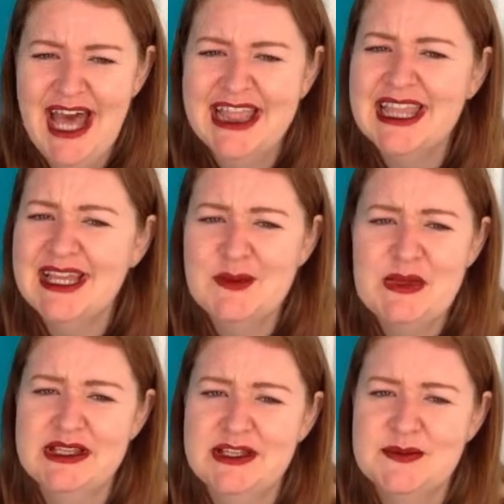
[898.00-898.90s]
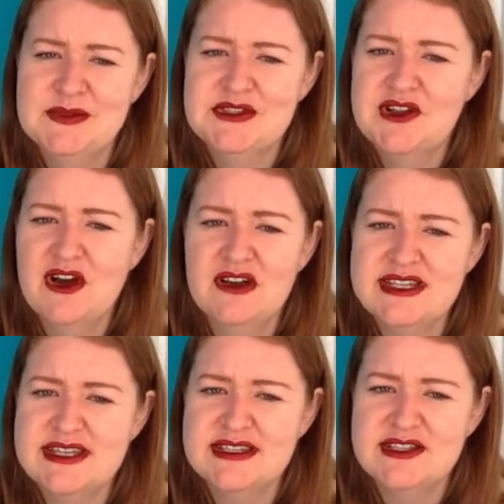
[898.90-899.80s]
And Leighton Williams, God,
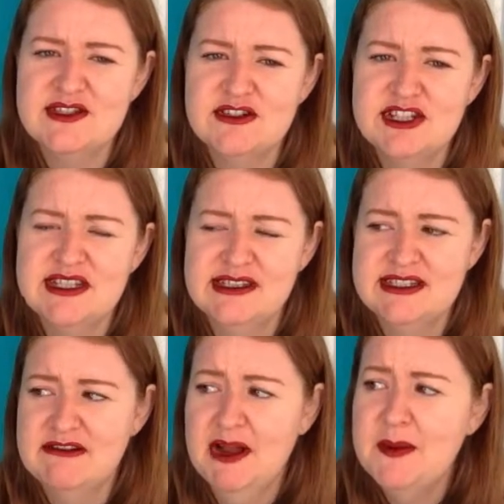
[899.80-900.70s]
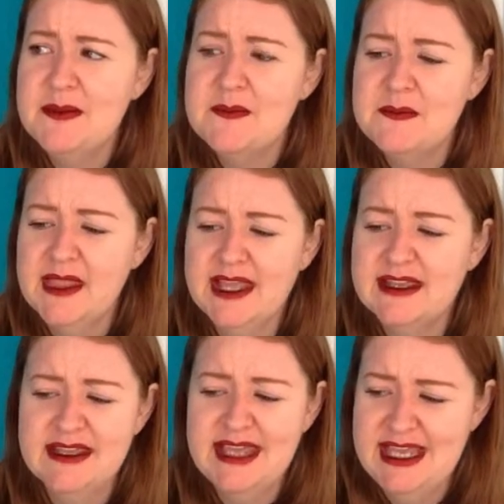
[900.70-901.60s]
he's such a dancer. How he
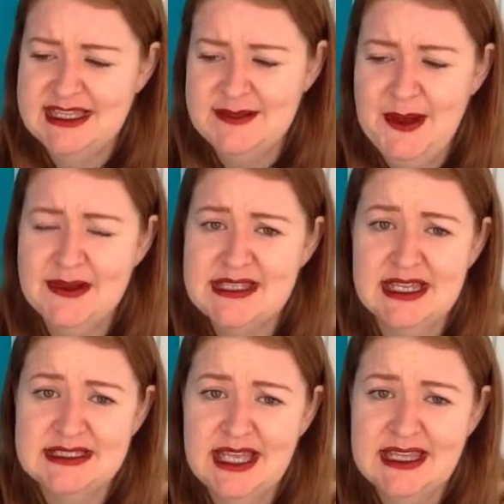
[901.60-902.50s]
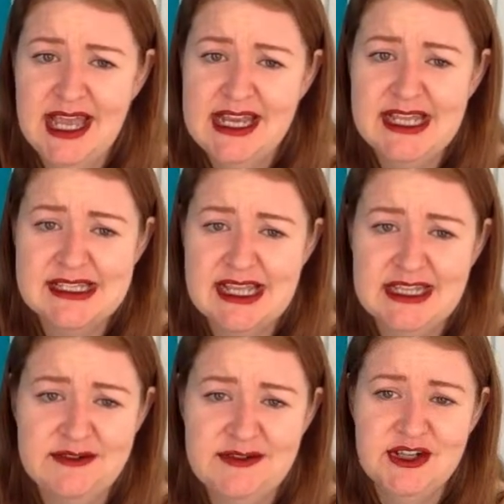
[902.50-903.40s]
like kicks about his legs like that in heels,
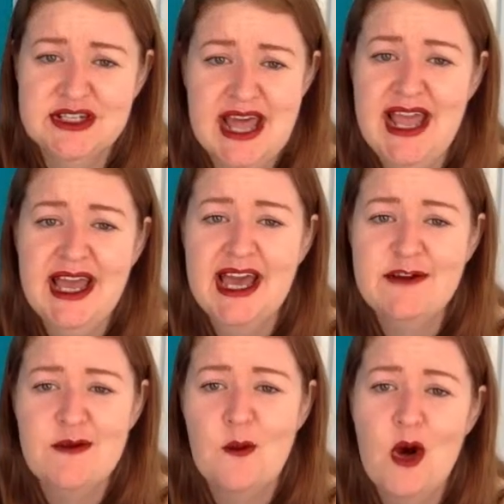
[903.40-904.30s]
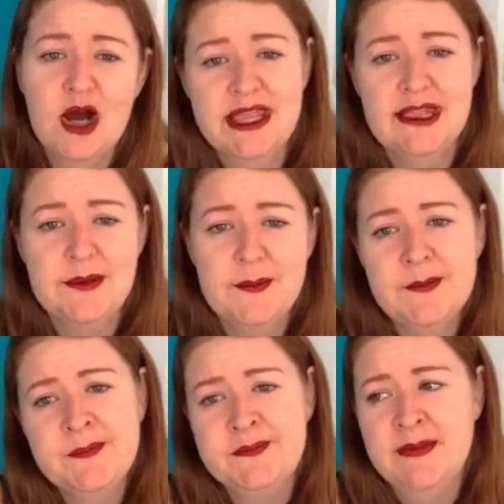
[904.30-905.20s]
I'll know because I can't even walk in them.
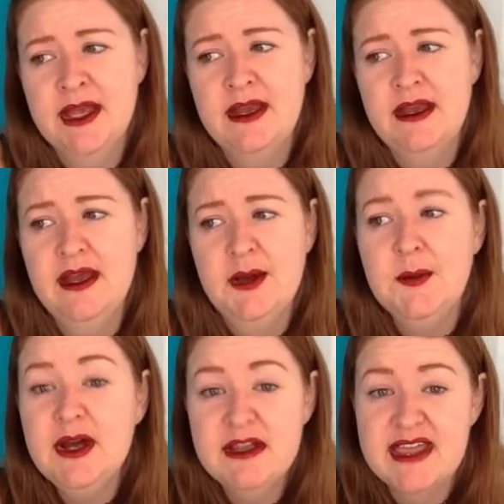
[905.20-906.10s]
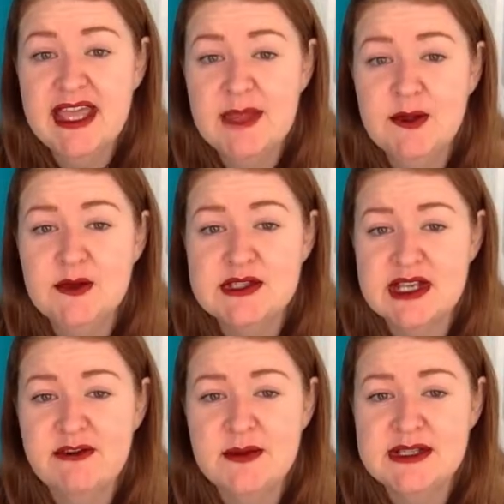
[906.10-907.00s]
But if Kinky Boots
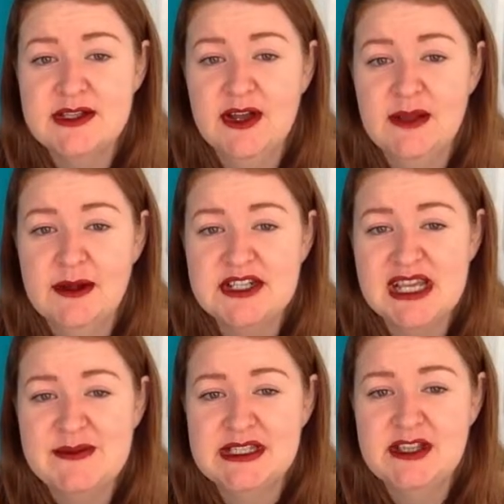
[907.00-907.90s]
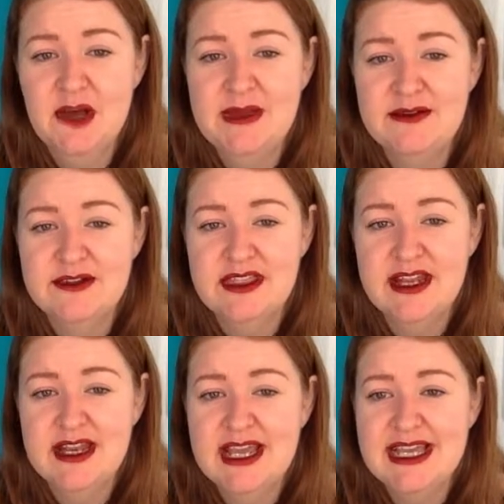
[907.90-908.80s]
and everybody's talking about Jamie has taught me
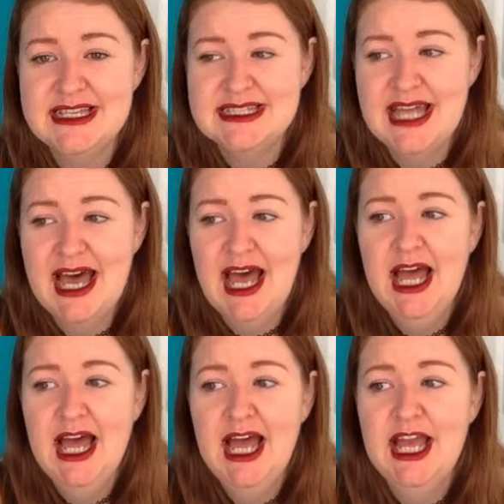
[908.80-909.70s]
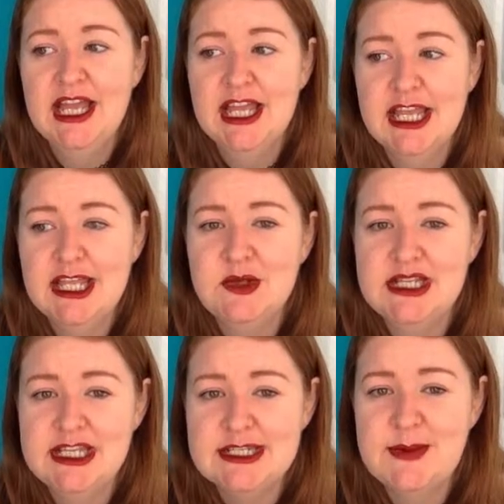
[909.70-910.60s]
everything, it is that you
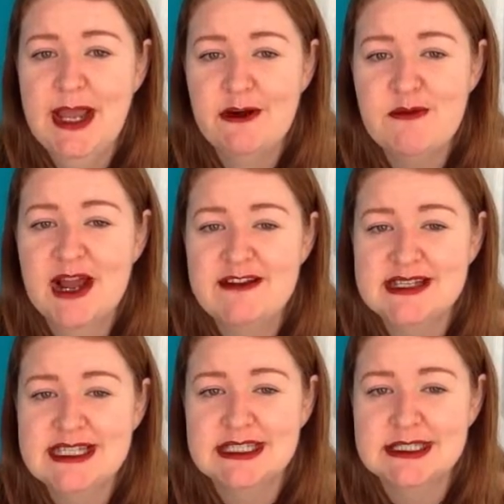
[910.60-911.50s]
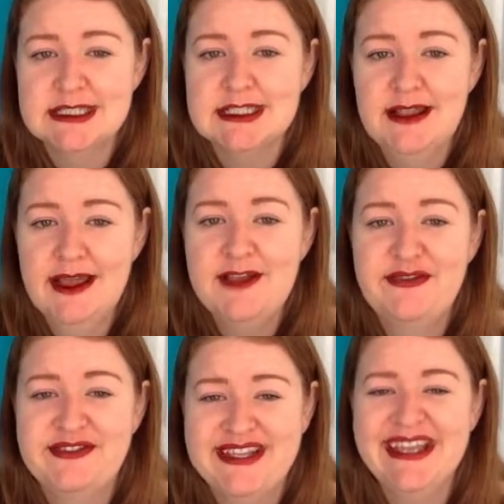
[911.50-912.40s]
need a pair of bright red heels in your
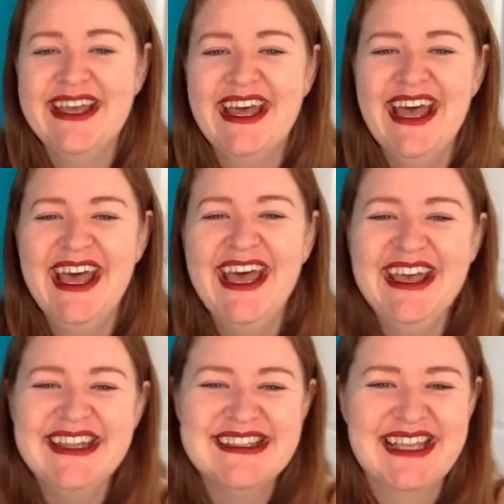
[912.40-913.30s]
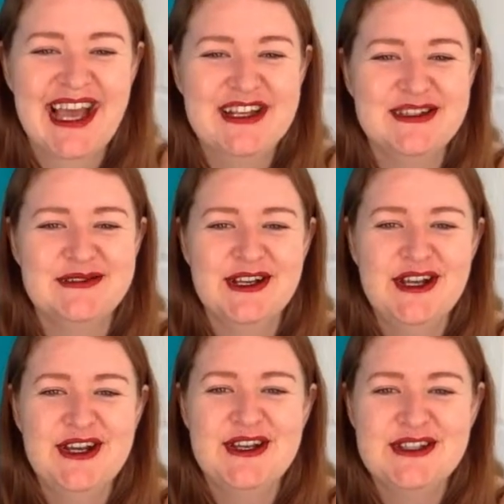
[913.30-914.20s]
life to kind of
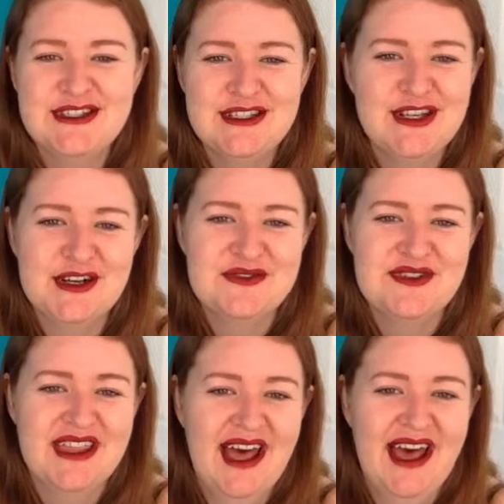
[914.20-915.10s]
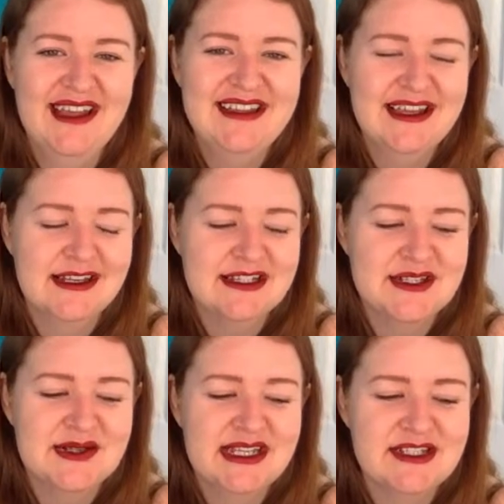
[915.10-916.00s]
go for that. You can't
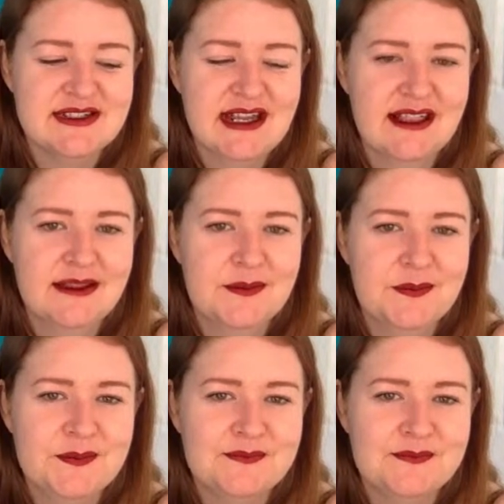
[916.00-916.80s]
do it in just anything.